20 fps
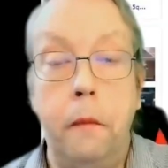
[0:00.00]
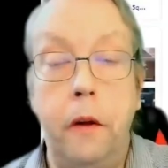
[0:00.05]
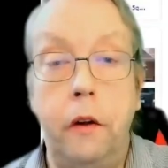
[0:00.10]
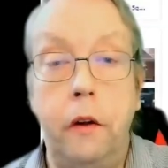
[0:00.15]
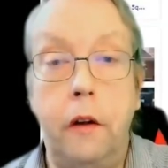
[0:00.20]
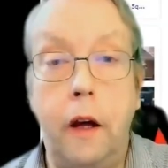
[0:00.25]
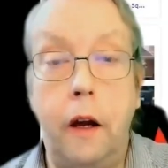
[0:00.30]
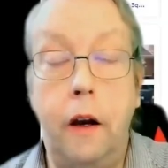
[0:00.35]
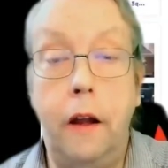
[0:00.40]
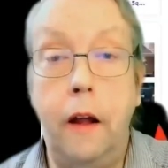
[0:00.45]

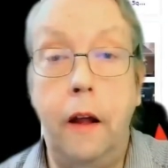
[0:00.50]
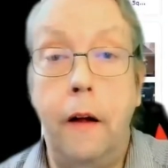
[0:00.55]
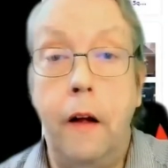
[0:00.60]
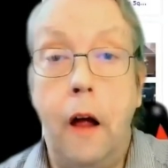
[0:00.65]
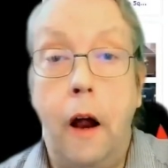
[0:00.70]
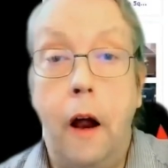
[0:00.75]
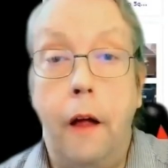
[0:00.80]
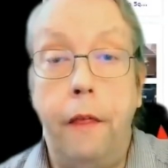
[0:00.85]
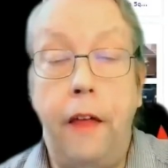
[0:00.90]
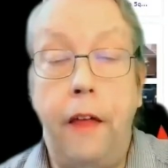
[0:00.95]
But secondly,
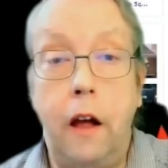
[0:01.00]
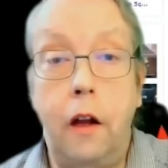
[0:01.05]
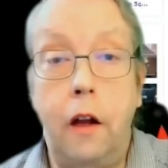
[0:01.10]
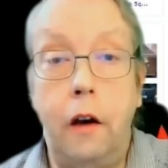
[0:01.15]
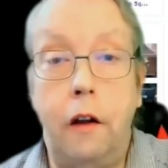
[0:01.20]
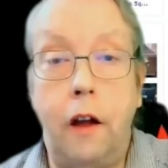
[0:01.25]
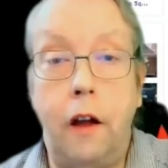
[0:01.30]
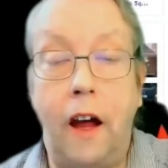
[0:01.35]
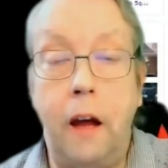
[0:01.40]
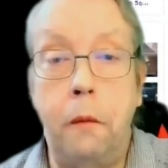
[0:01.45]
they
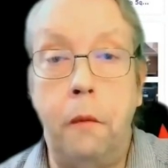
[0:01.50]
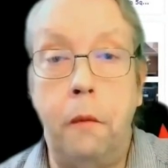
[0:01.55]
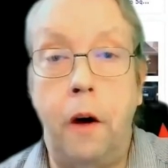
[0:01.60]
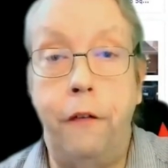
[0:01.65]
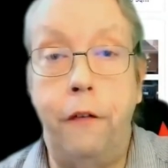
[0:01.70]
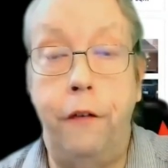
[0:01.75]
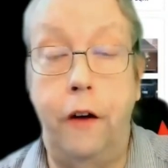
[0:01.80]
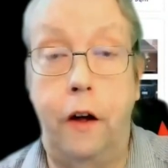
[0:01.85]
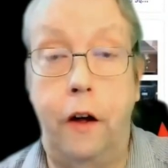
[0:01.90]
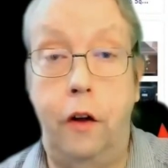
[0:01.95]
can take
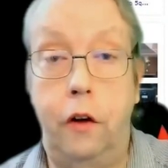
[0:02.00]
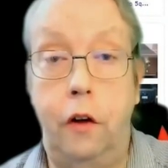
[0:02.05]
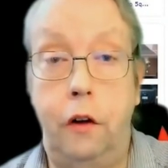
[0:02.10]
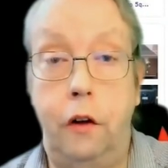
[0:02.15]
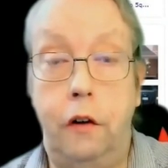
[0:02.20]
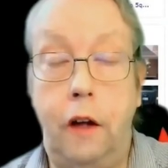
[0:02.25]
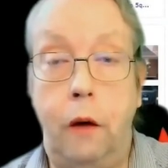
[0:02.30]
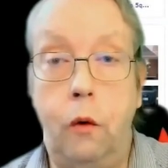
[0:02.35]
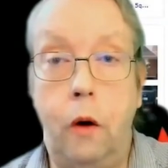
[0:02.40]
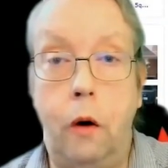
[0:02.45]
my figures
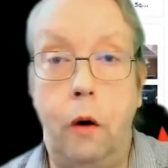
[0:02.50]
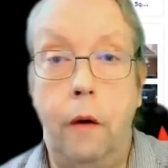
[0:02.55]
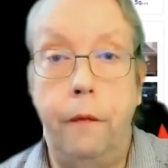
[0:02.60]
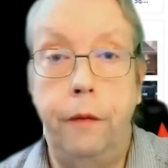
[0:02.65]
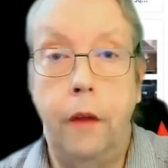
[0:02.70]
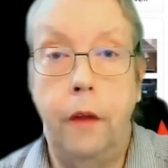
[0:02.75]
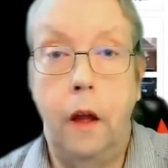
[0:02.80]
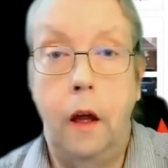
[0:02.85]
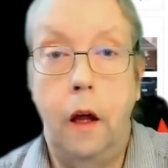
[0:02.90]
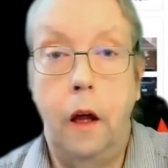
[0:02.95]
and say, well,
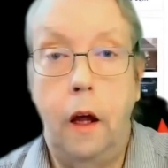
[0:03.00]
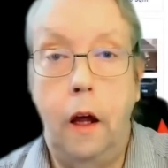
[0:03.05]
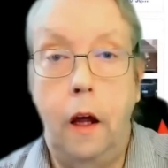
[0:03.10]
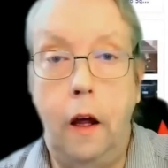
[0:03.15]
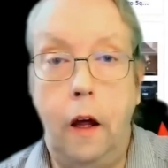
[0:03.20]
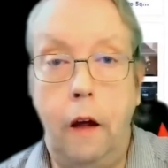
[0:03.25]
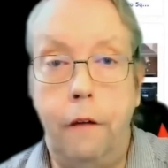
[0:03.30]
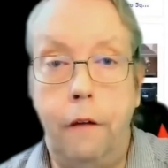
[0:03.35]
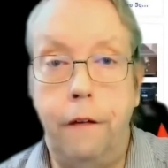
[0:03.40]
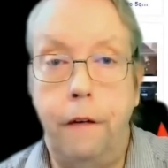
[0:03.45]

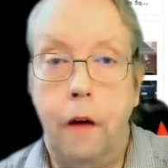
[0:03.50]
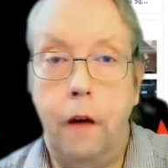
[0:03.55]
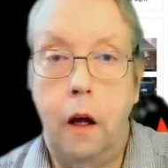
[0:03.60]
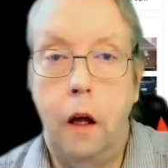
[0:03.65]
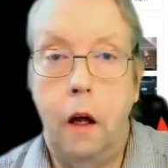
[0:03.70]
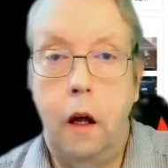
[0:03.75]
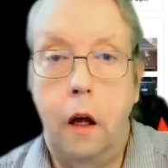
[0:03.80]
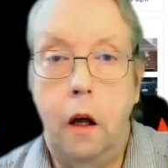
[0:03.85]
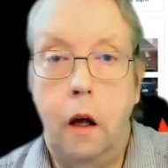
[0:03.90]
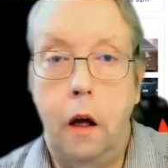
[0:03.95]
if
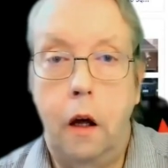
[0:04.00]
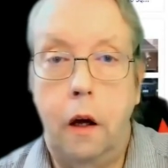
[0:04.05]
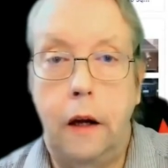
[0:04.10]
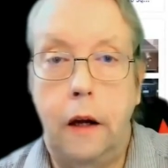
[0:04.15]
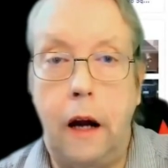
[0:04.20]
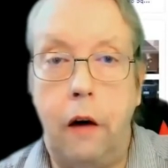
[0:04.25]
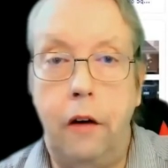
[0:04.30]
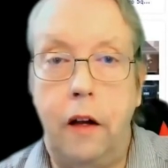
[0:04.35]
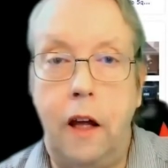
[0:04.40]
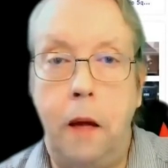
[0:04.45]

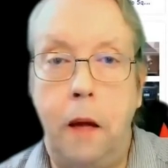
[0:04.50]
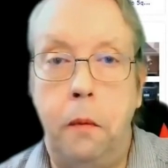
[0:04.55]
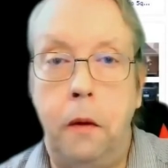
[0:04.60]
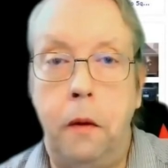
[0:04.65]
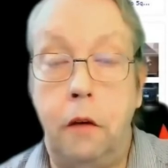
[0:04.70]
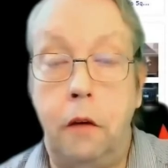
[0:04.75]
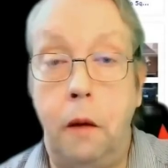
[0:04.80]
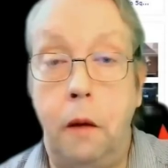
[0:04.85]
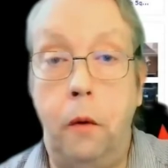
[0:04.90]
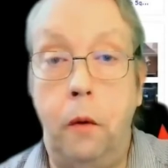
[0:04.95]
Gary
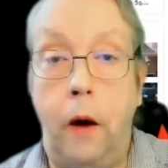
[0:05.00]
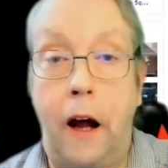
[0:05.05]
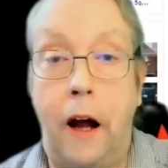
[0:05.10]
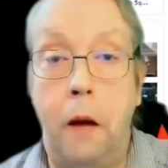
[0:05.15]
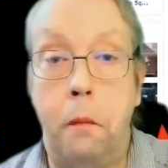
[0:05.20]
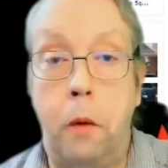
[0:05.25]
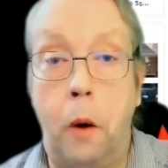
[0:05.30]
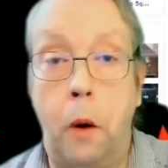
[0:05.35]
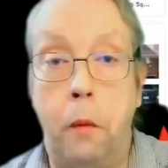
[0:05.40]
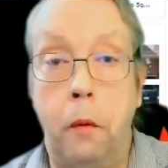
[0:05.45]
Keep It Simple
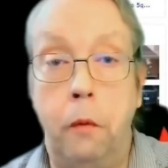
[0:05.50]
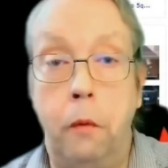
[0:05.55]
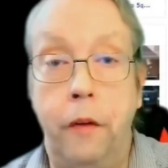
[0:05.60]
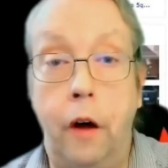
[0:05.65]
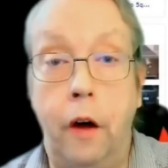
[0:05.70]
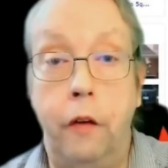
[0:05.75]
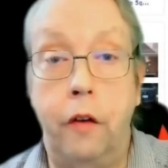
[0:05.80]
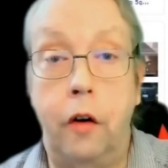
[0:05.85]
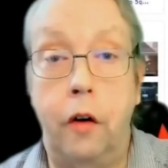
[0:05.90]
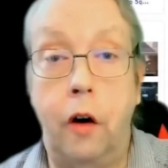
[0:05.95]
had a problem
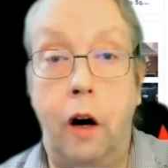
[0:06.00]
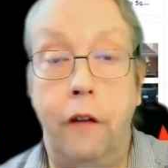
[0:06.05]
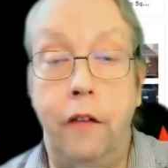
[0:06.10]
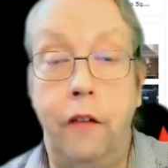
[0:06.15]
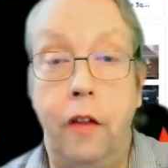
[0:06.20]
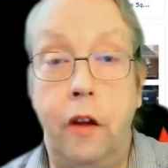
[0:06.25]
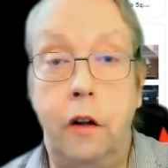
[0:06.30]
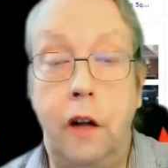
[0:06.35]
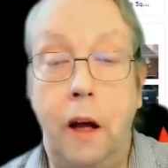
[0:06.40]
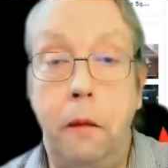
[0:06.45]
with
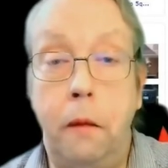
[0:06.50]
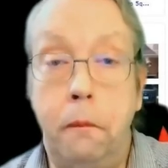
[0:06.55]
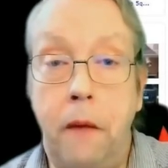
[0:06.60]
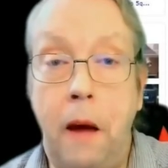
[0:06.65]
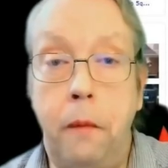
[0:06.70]
overdriving this tape,